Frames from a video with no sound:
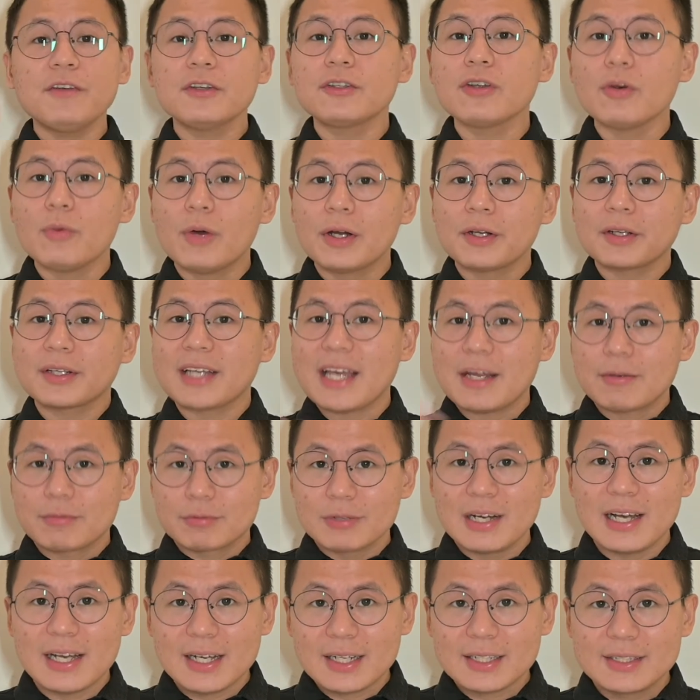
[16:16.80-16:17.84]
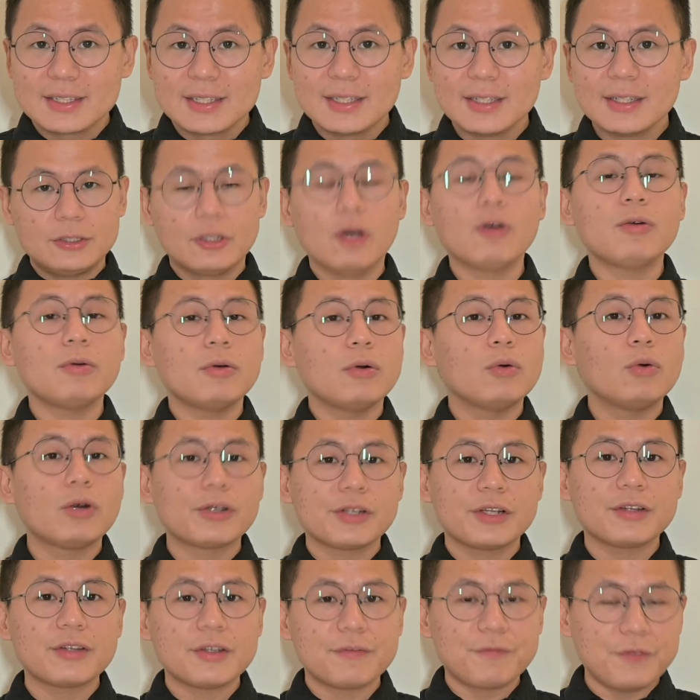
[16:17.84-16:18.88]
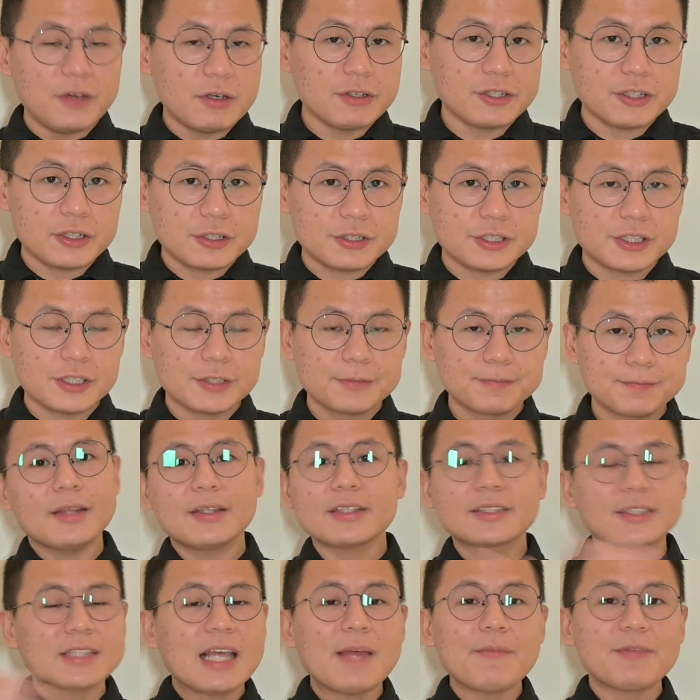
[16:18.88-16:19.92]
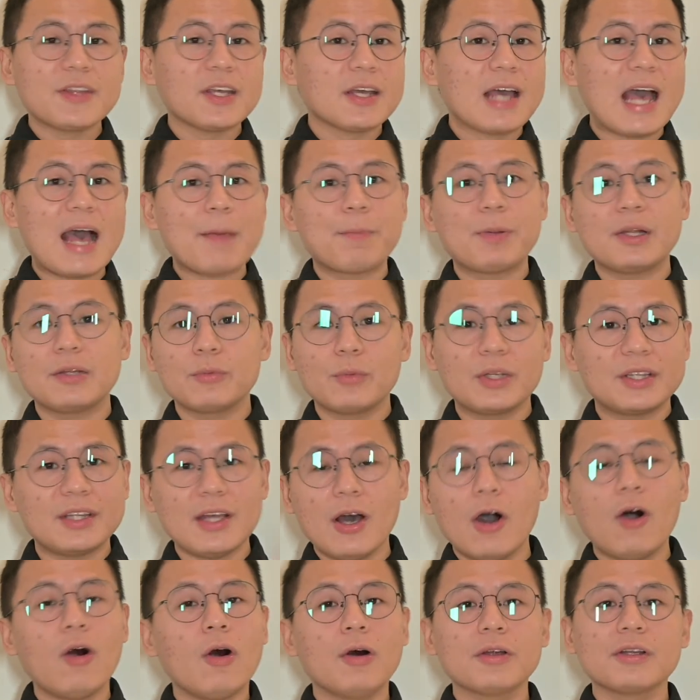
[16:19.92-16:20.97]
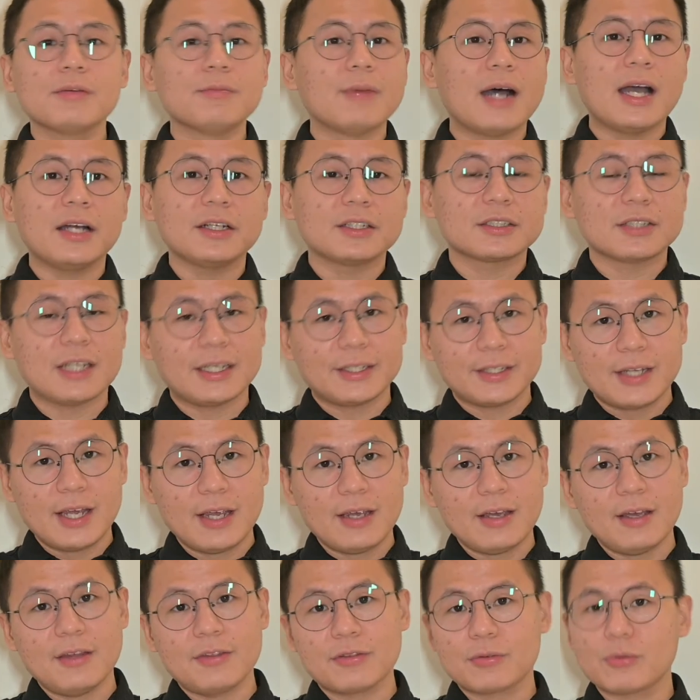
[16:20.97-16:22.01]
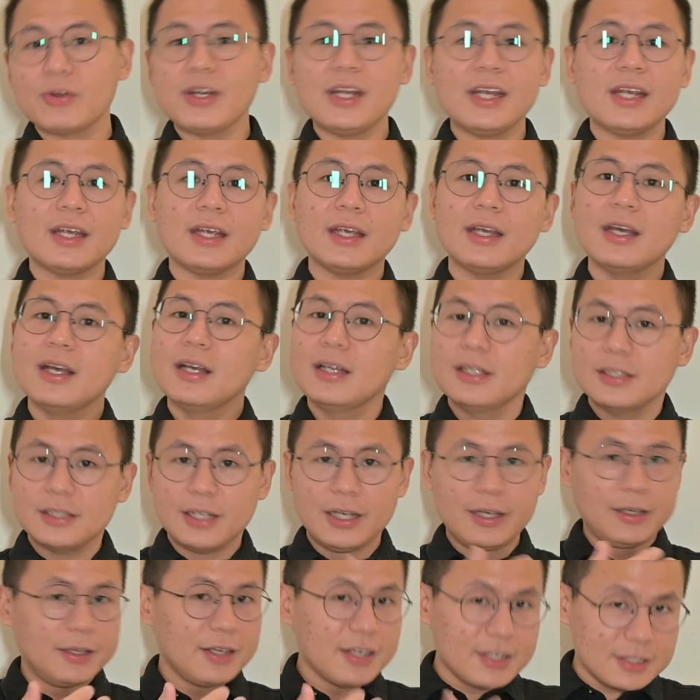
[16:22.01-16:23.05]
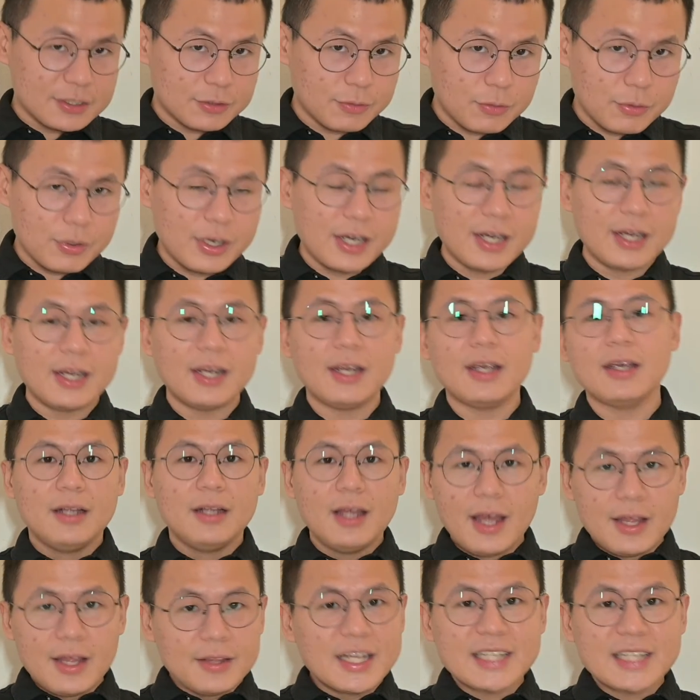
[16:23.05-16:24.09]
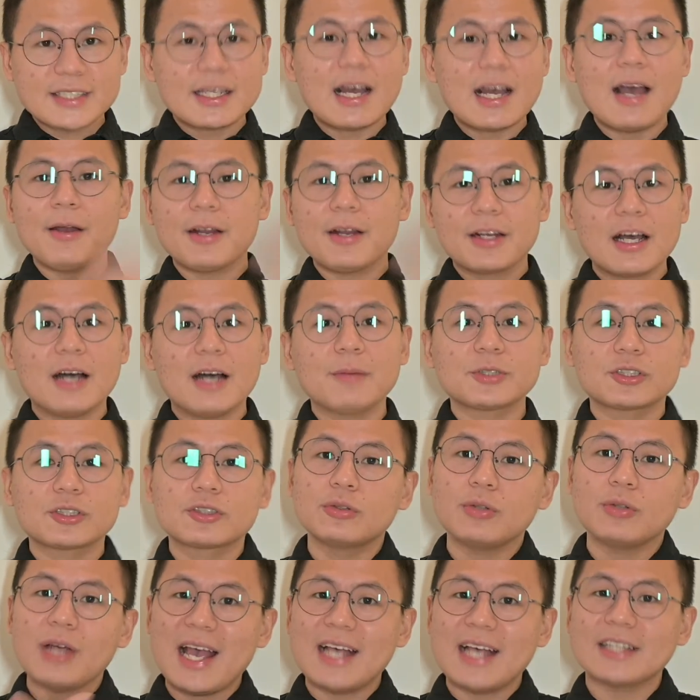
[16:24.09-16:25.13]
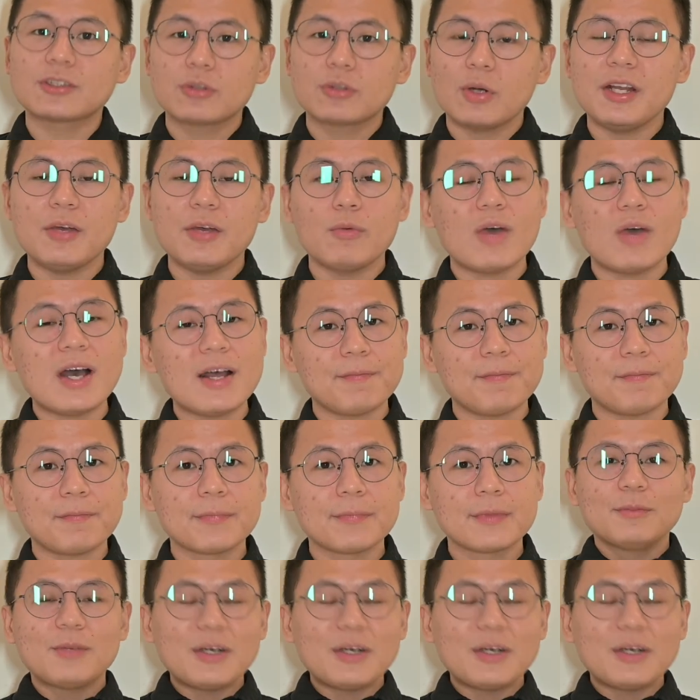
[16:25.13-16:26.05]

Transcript: you don't want to get wrecked, don't order the futures. The same thing happened with all the miners like KA3, KS3, and this time it comes to S21.